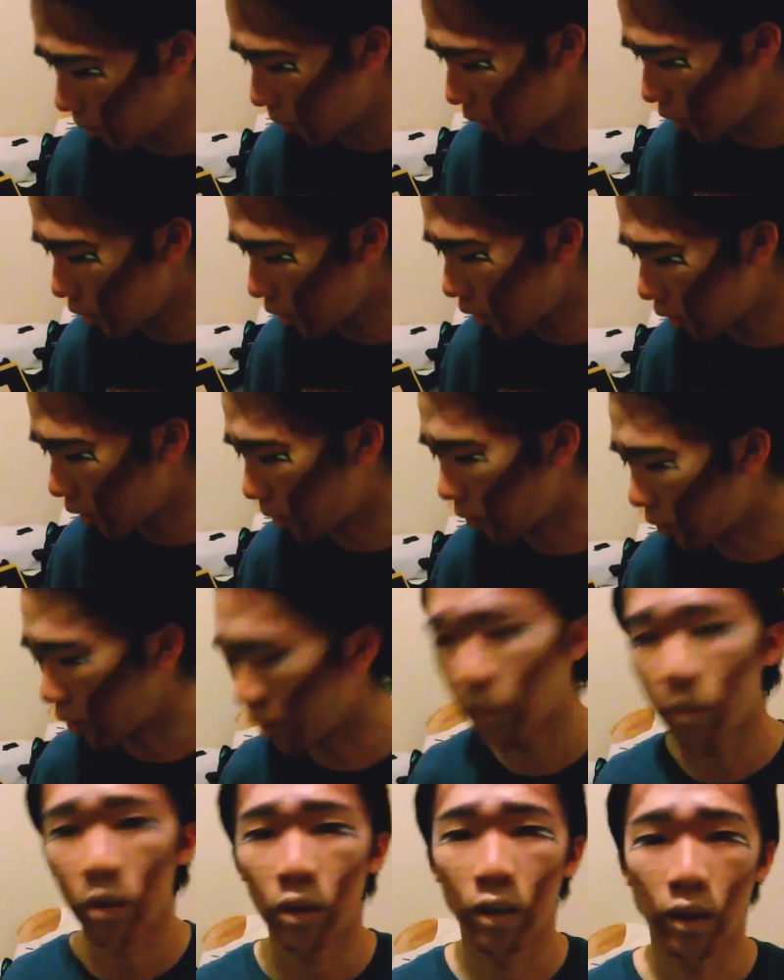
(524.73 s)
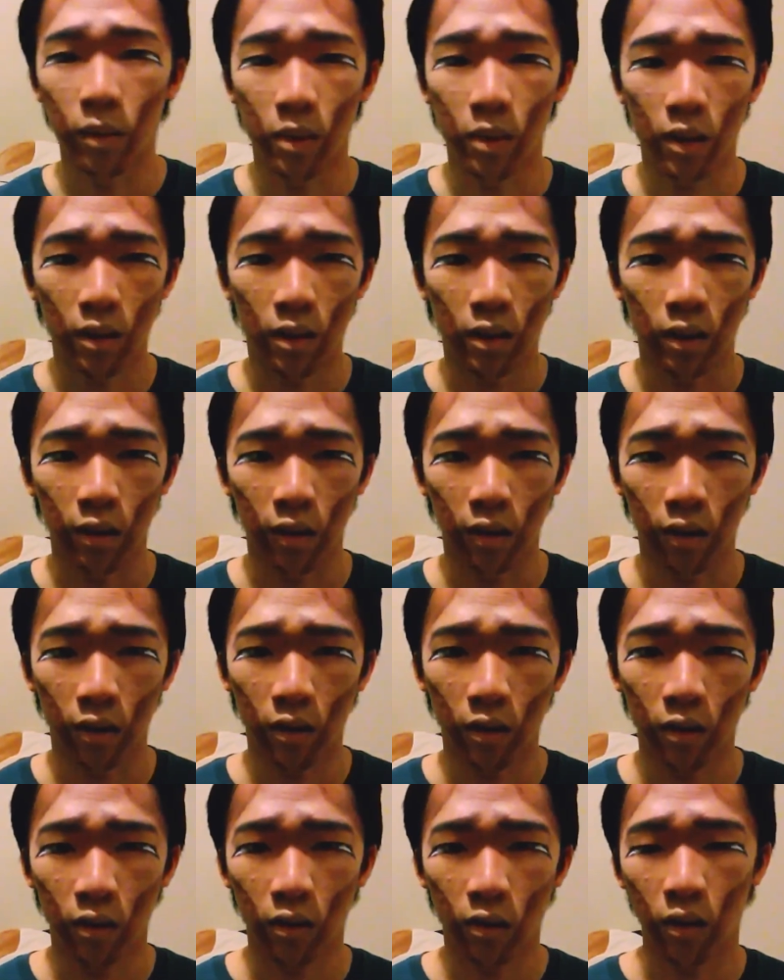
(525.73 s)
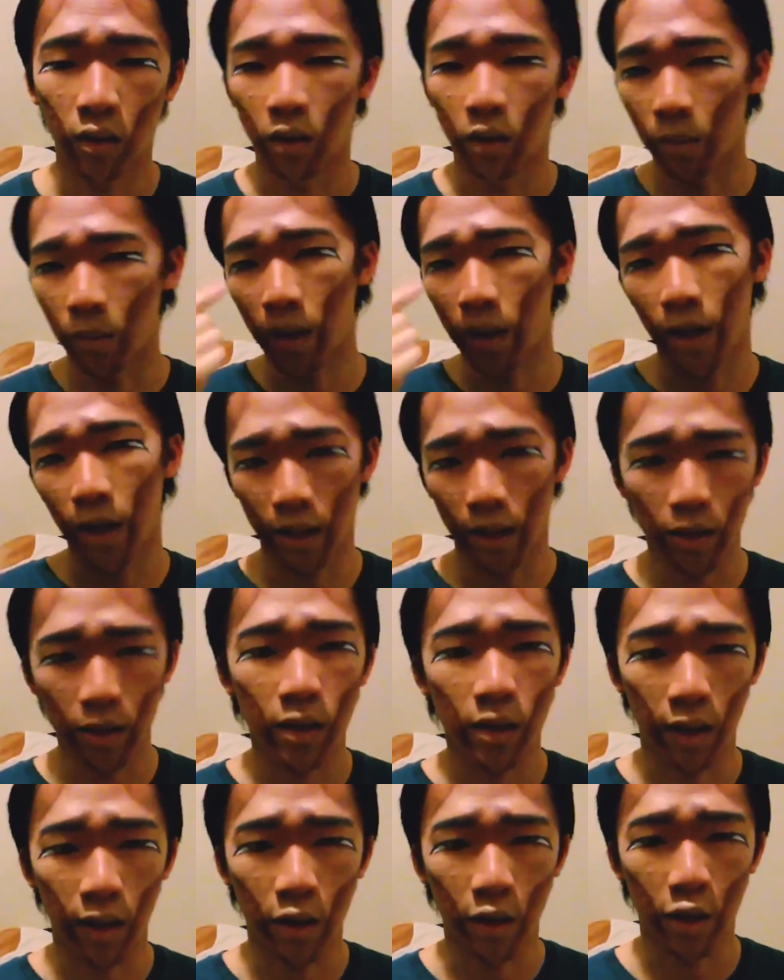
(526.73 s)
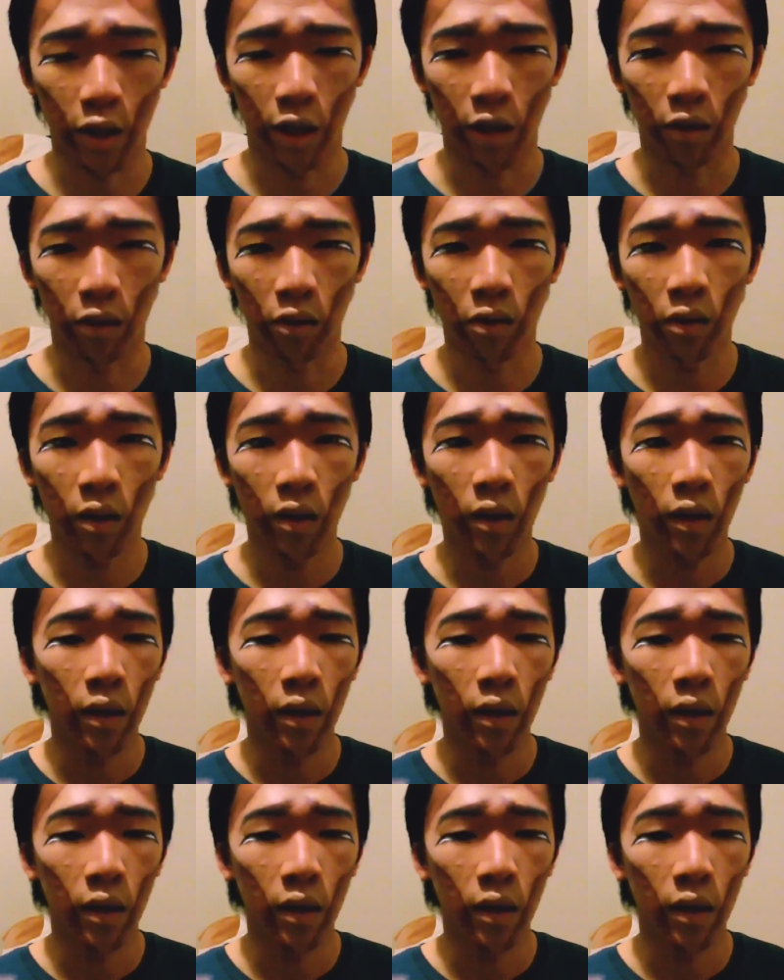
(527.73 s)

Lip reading: Basically, I'm going to put lipstick under my eyes as eyeshadow,